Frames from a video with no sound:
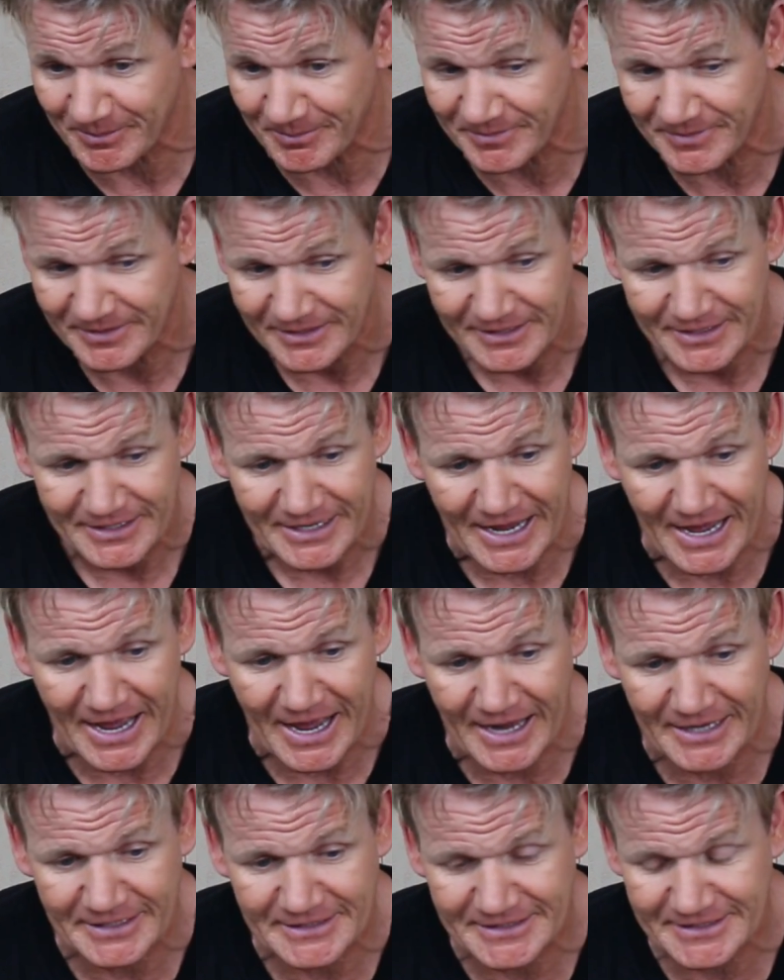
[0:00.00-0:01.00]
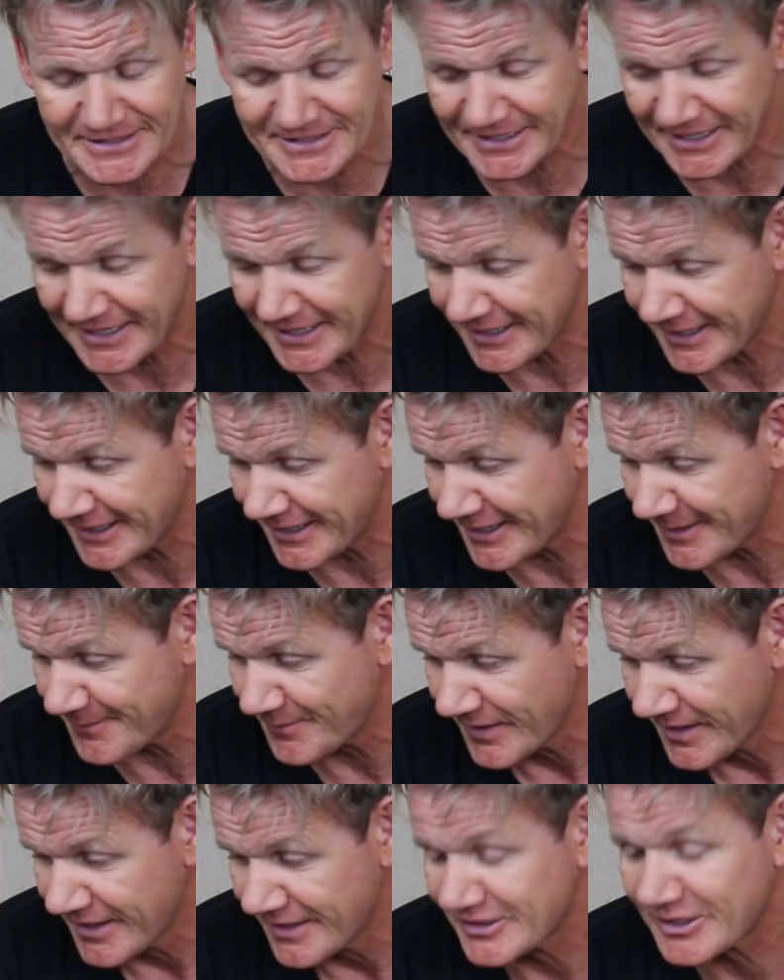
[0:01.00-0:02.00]
And
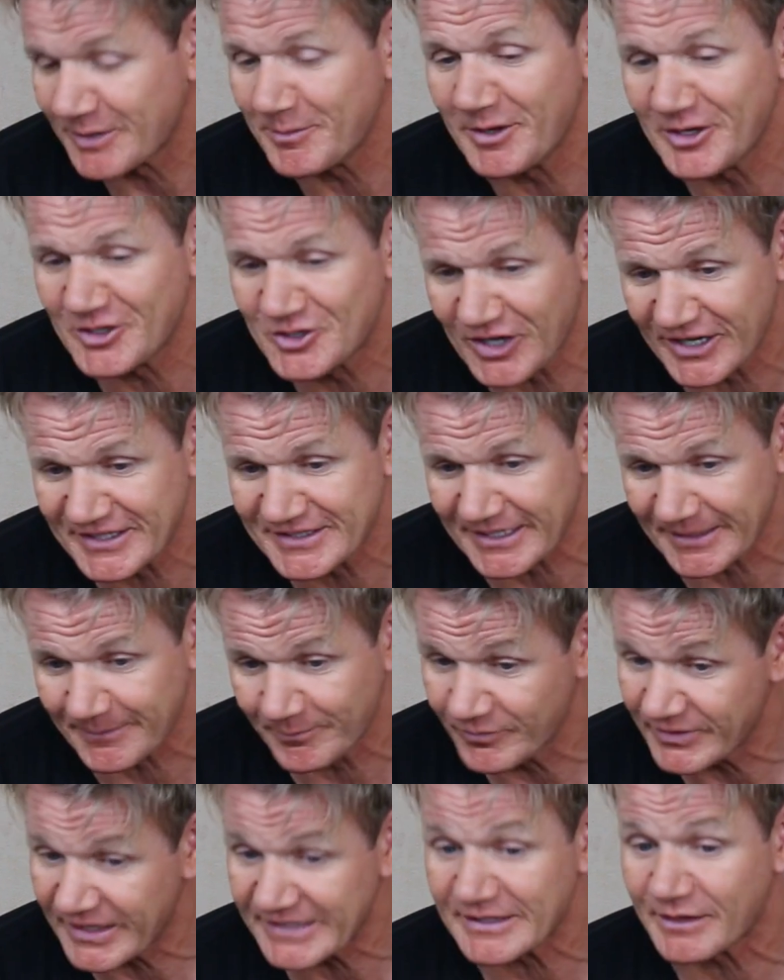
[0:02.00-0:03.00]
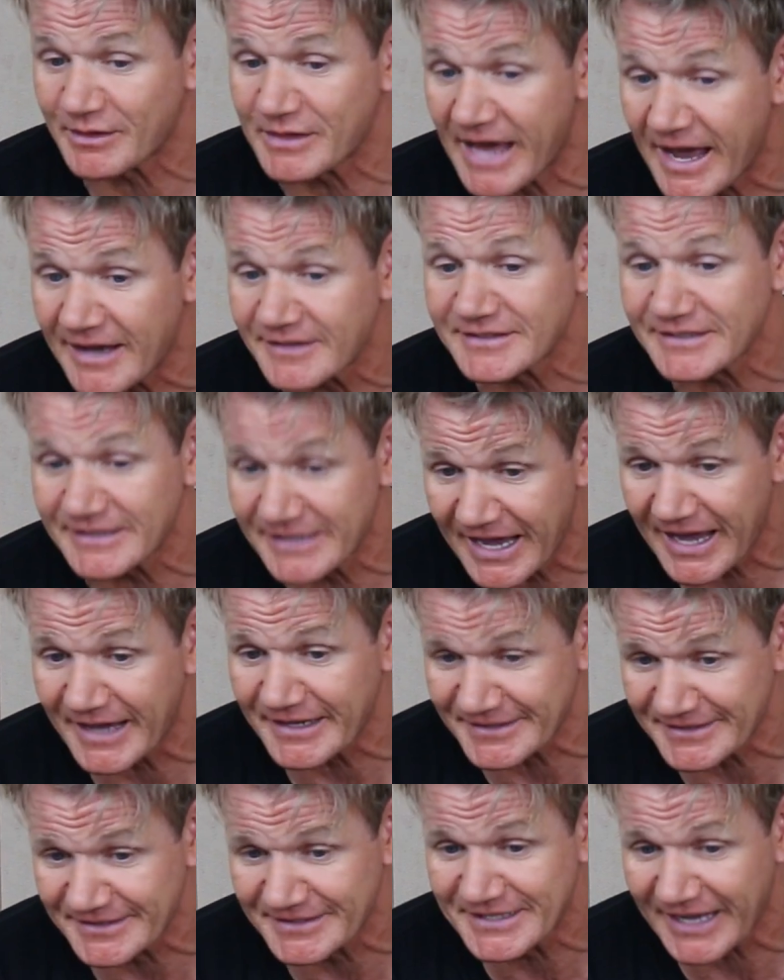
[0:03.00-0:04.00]
it's going to be interesting. There's 1,000
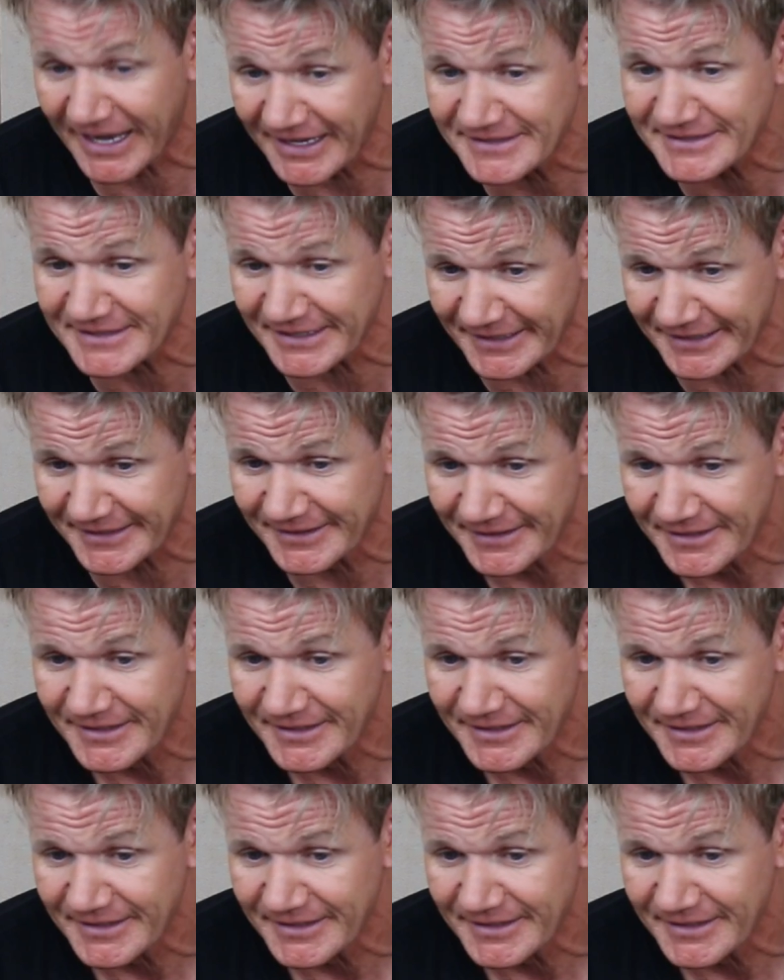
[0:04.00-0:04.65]
guests tasting.